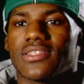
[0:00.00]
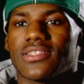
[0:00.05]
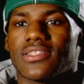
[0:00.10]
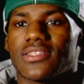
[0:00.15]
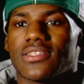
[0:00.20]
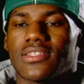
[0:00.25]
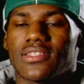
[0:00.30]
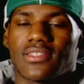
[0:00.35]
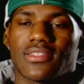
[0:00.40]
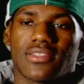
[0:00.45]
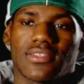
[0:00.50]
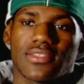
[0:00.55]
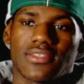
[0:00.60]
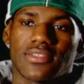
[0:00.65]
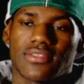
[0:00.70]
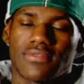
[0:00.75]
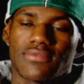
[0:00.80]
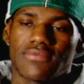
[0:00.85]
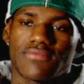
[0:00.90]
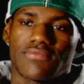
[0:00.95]

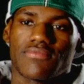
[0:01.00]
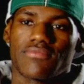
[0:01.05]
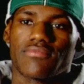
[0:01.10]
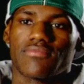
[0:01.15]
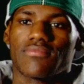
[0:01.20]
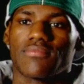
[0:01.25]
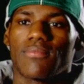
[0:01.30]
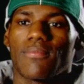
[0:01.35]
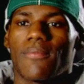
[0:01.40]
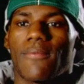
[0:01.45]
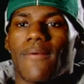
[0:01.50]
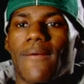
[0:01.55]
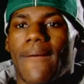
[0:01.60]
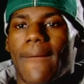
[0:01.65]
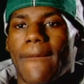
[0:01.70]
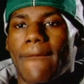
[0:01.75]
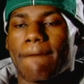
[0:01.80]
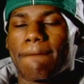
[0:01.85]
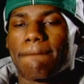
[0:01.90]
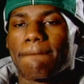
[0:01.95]
I'm
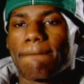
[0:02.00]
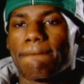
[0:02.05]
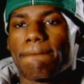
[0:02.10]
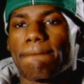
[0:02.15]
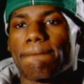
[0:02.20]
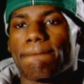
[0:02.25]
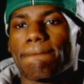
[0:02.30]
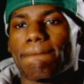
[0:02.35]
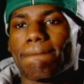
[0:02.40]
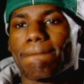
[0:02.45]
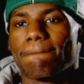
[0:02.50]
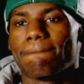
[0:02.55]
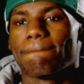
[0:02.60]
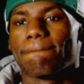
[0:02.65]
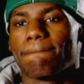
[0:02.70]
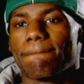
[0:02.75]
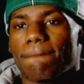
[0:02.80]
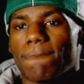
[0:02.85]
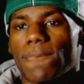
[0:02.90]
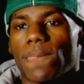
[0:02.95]
sure you've spent
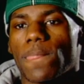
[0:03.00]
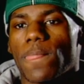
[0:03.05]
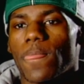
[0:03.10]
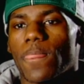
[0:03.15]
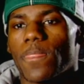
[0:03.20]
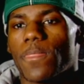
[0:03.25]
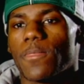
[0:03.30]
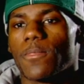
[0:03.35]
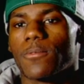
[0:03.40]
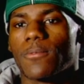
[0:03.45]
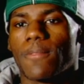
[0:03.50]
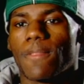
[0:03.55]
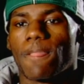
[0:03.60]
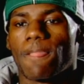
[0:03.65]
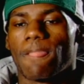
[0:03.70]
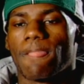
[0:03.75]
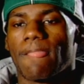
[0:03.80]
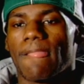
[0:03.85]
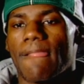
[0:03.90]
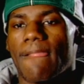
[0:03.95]
time at home and
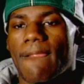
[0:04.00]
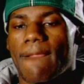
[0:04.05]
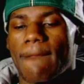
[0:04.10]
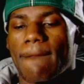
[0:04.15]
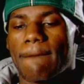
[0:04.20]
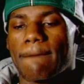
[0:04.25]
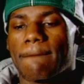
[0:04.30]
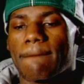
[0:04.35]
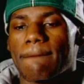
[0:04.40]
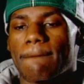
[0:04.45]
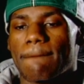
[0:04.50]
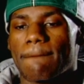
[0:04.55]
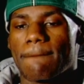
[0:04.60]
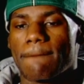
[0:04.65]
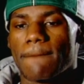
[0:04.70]
away and on the road, and